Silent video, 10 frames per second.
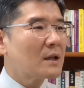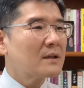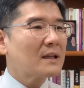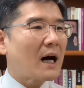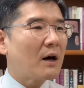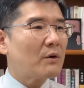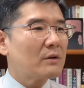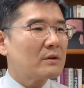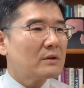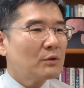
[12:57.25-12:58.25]
now
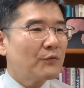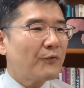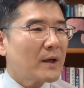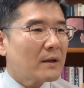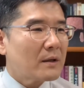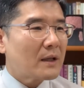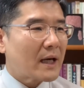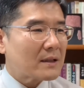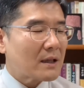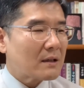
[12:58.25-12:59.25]
you feel
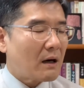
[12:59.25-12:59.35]
like that,